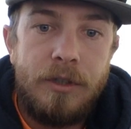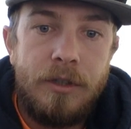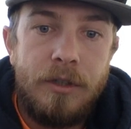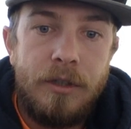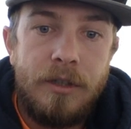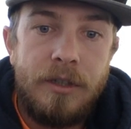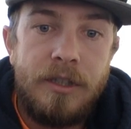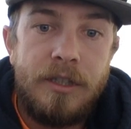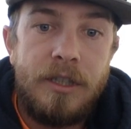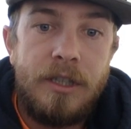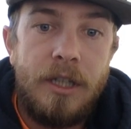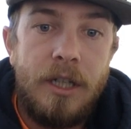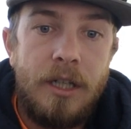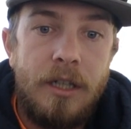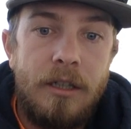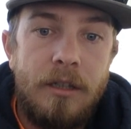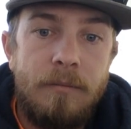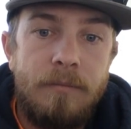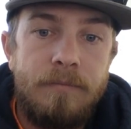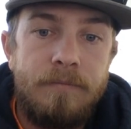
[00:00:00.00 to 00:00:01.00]
Juris
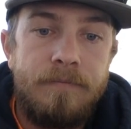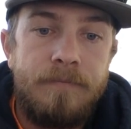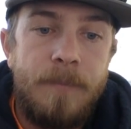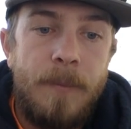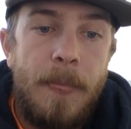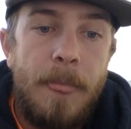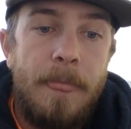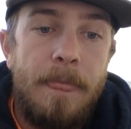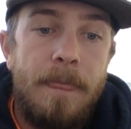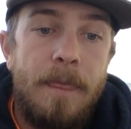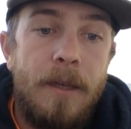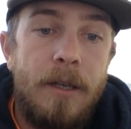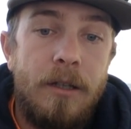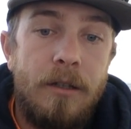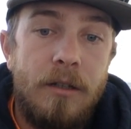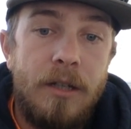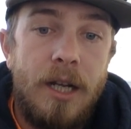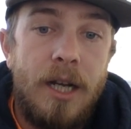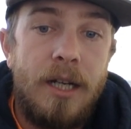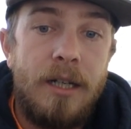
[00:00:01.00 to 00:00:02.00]
Secundum, the
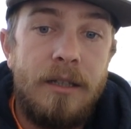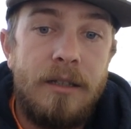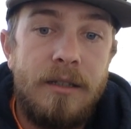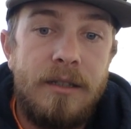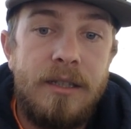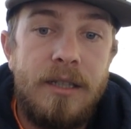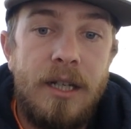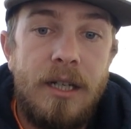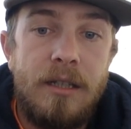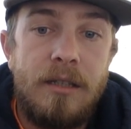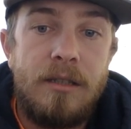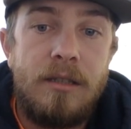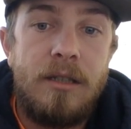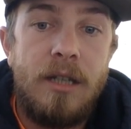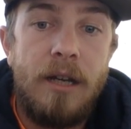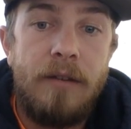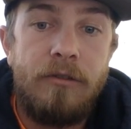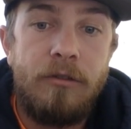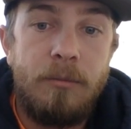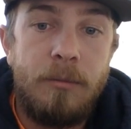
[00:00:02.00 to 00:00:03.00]
United States
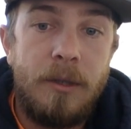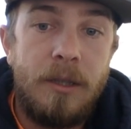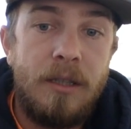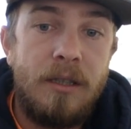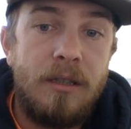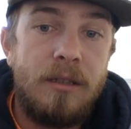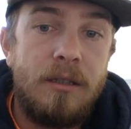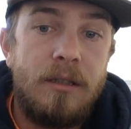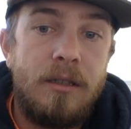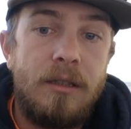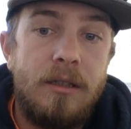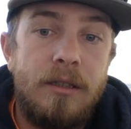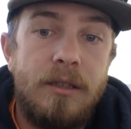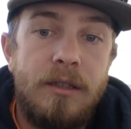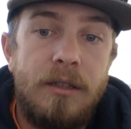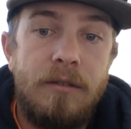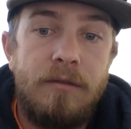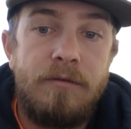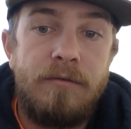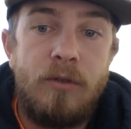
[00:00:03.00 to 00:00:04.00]
government is
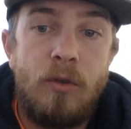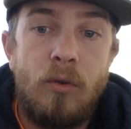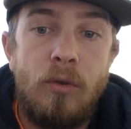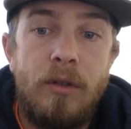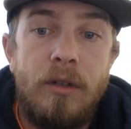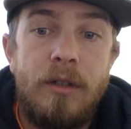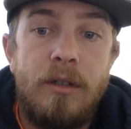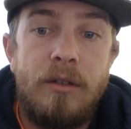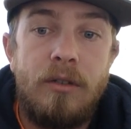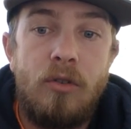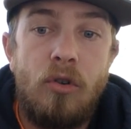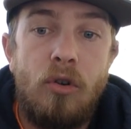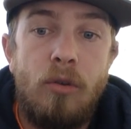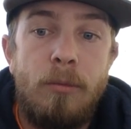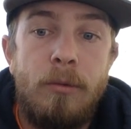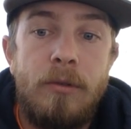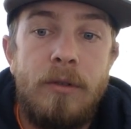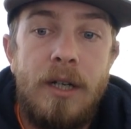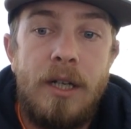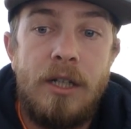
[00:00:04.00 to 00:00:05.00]
a foreign
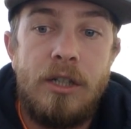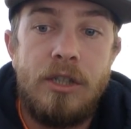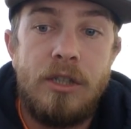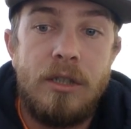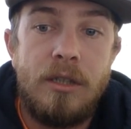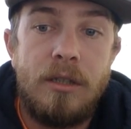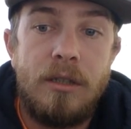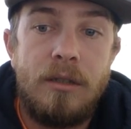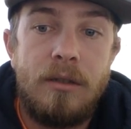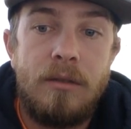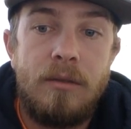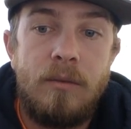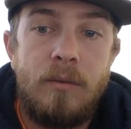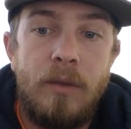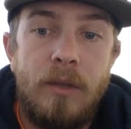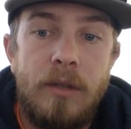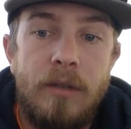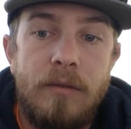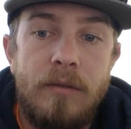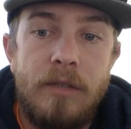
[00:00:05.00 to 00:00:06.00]
corporation
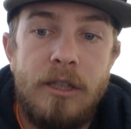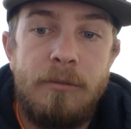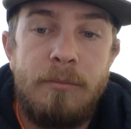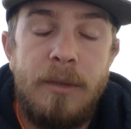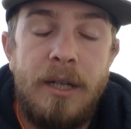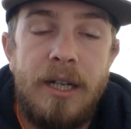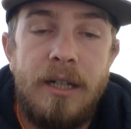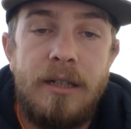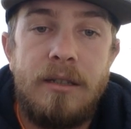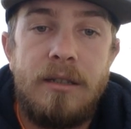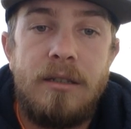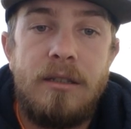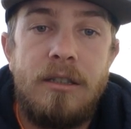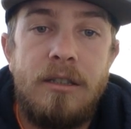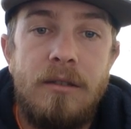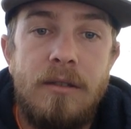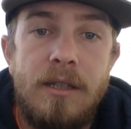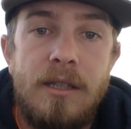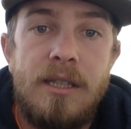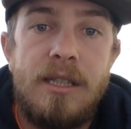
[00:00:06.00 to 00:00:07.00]
with respect
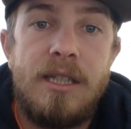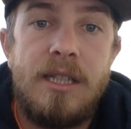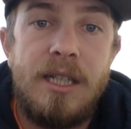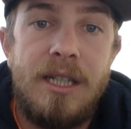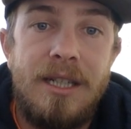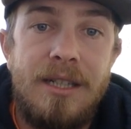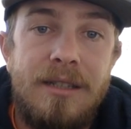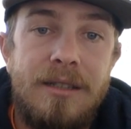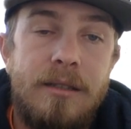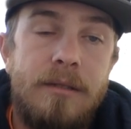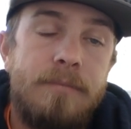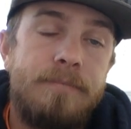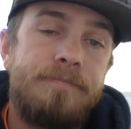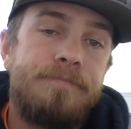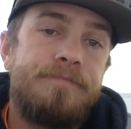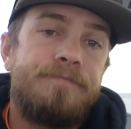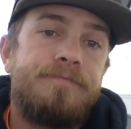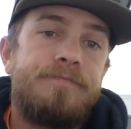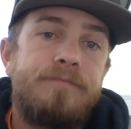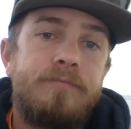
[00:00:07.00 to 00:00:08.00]
to a state.
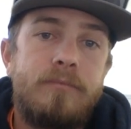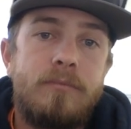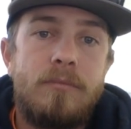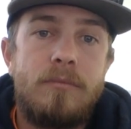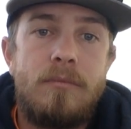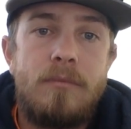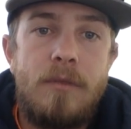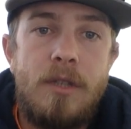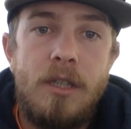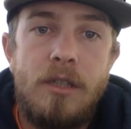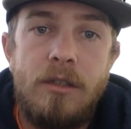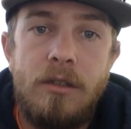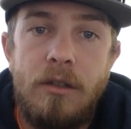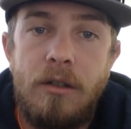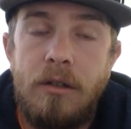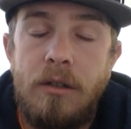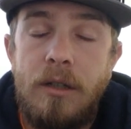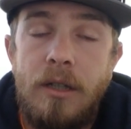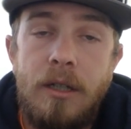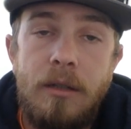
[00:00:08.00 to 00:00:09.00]

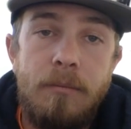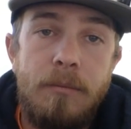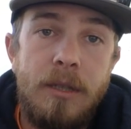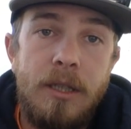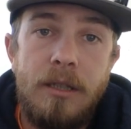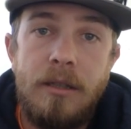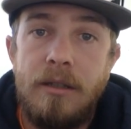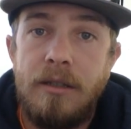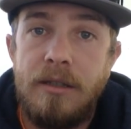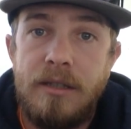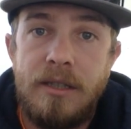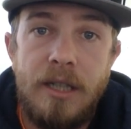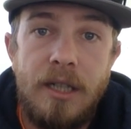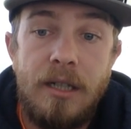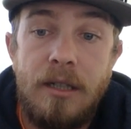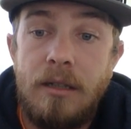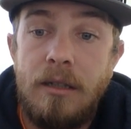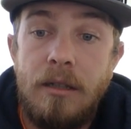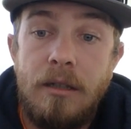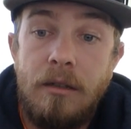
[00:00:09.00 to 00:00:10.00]
So it could be the
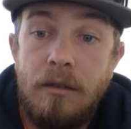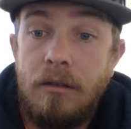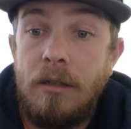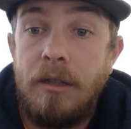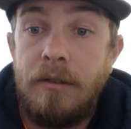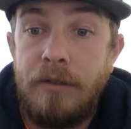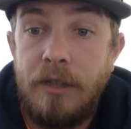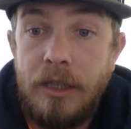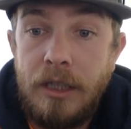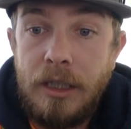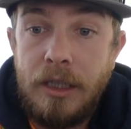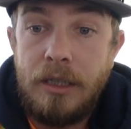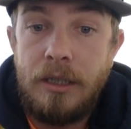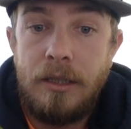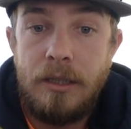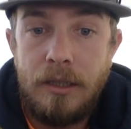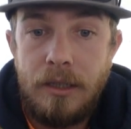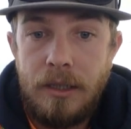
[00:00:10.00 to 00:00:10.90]
state that you're living in.